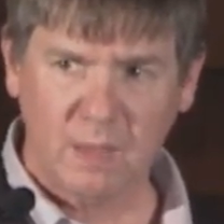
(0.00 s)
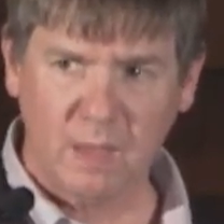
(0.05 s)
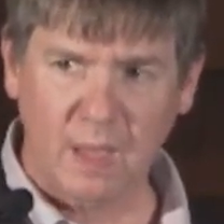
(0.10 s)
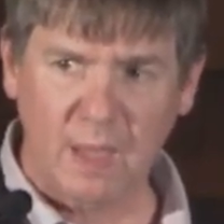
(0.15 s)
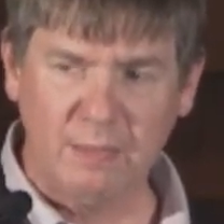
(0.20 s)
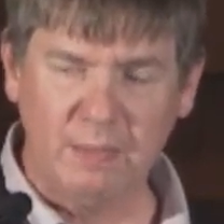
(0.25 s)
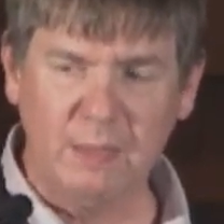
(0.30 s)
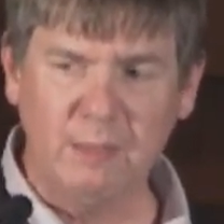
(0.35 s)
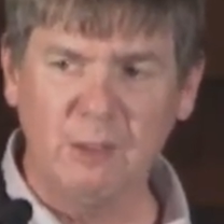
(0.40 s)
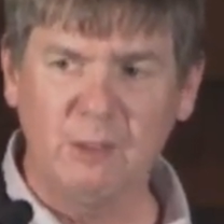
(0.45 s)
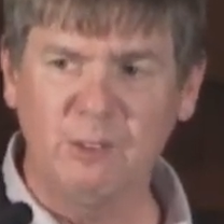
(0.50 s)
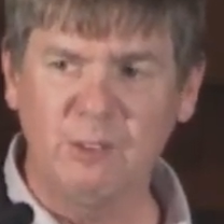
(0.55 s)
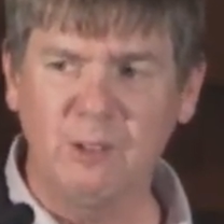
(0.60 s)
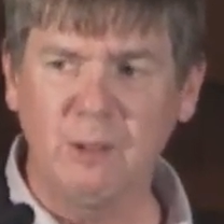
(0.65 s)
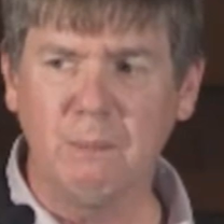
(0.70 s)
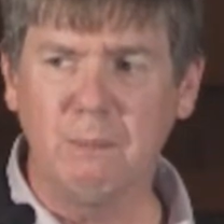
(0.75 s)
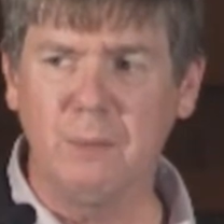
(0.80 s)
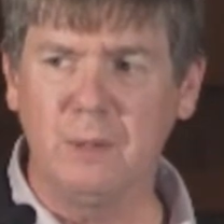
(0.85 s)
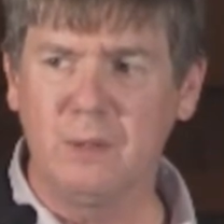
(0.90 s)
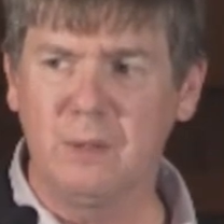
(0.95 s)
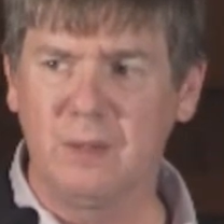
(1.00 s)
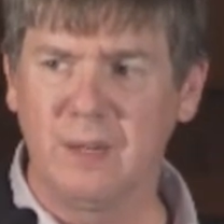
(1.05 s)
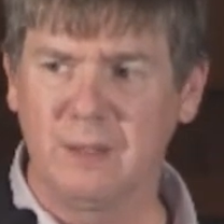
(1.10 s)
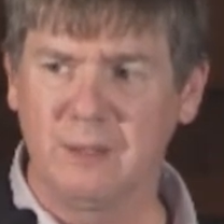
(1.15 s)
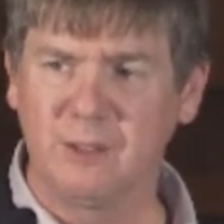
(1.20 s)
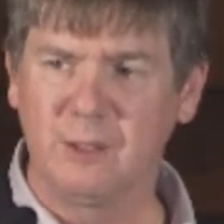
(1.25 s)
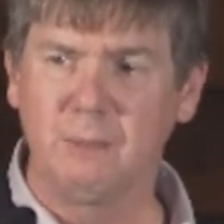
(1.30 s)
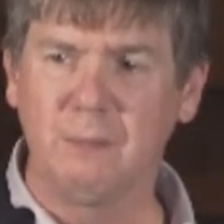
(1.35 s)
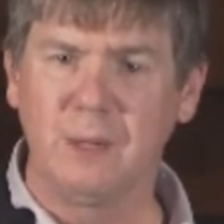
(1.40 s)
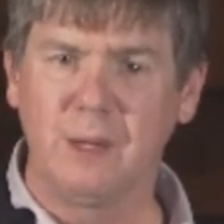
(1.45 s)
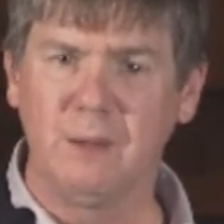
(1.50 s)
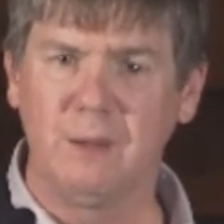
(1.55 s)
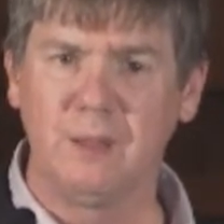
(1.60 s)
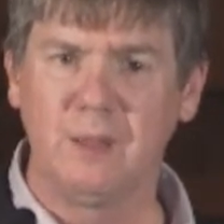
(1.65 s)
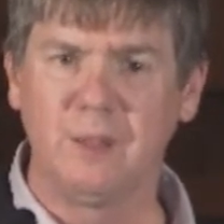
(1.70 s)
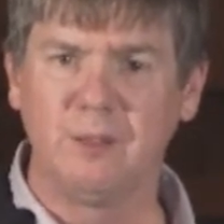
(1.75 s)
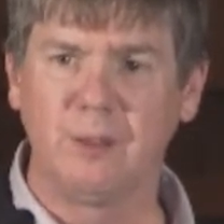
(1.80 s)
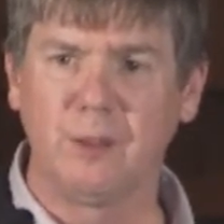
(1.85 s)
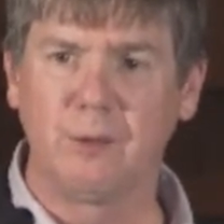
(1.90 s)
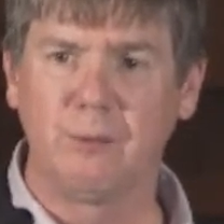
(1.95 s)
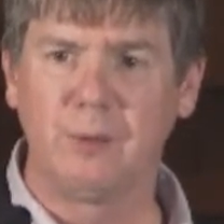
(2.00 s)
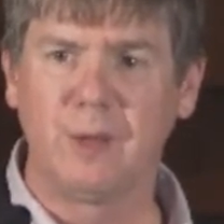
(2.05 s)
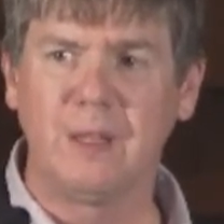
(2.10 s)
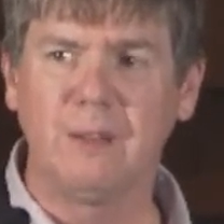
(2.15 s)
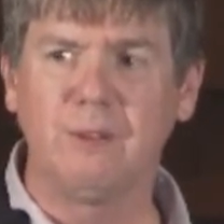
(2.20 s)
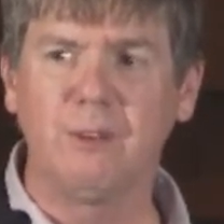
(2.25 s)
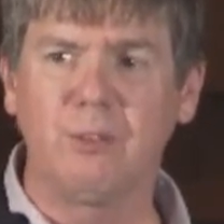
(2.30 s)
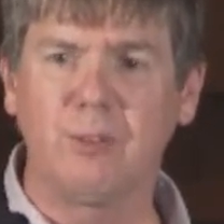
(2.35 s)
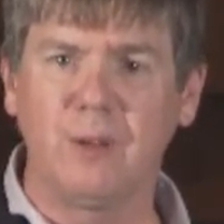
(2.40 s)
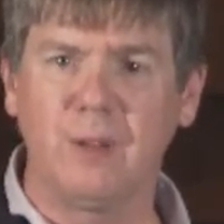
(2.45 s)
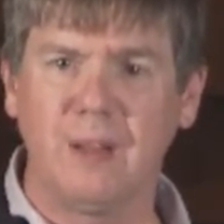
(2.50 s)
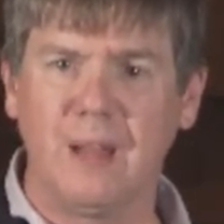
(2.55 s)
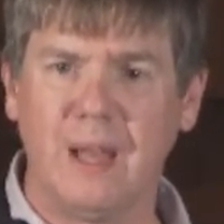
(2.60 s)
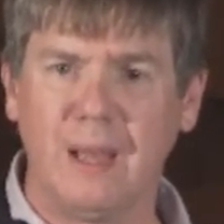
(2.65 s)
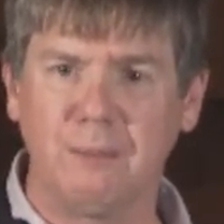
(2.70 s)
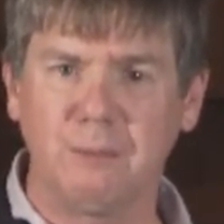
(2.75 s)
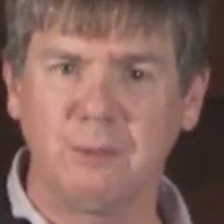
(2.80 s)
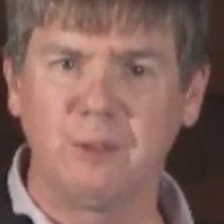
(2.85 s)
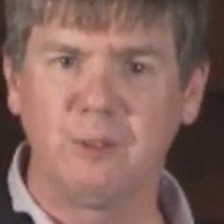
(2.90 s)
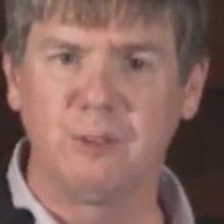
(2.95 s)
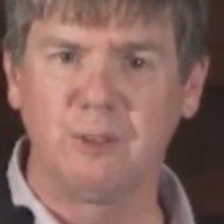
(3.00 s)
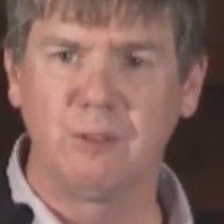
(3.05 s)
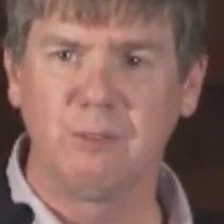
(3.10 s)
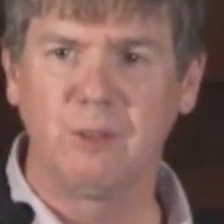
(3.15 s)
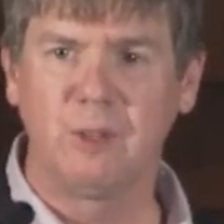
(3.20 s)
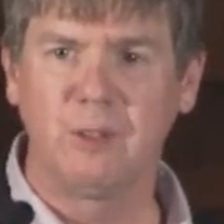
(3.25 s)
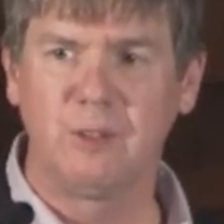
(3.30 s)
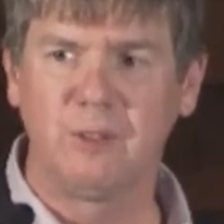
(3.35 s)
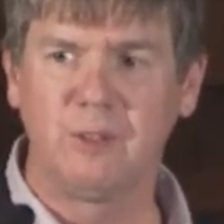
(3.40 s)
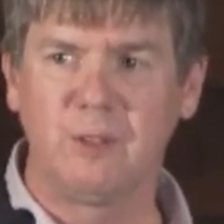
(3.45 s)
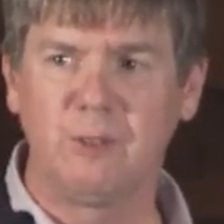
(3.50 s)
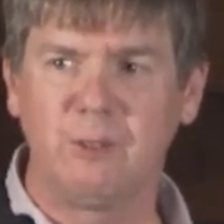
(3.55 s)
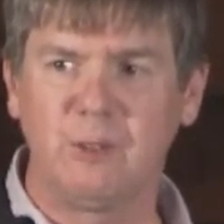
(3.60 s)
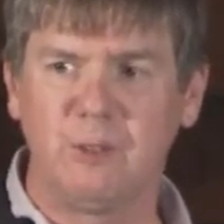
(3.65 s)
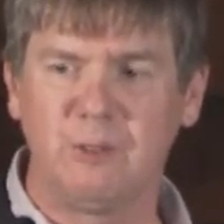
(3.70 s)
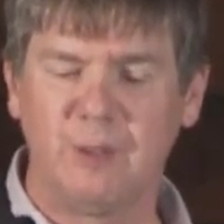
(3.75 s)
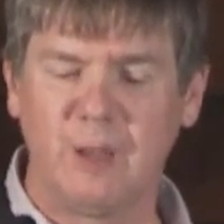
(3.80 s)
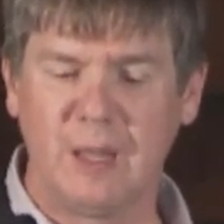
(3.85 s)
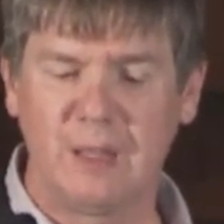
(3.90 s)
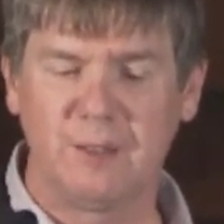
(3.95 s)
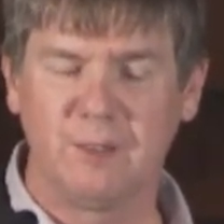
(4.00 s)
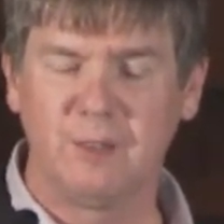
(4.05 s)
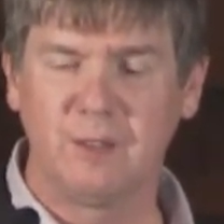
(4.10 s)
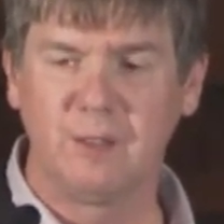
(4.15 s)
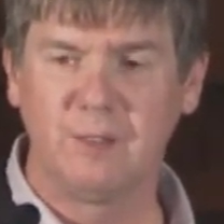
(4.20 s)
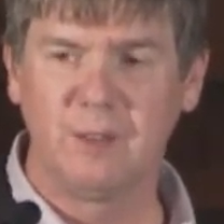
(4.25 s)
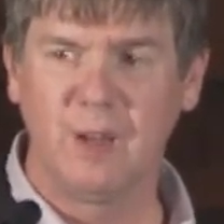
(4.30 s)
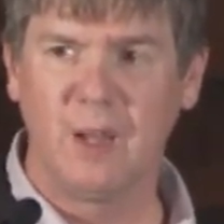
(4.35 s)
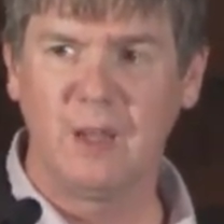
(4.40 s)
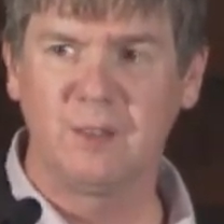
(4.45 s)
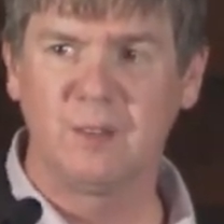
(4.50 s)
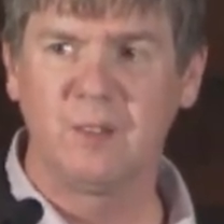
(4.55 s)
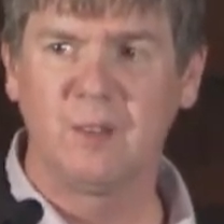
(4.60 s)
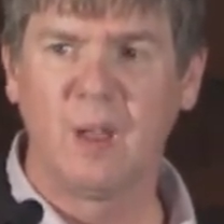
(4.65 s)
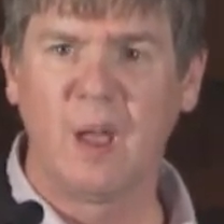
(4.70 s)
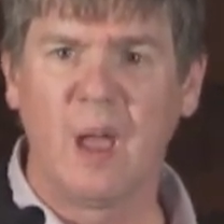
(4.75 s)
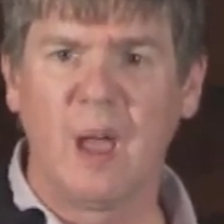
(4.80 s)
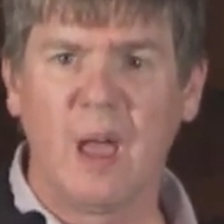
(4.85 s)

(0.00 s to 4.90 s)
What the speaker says: the similarities in the rates of collapses of these different events suggest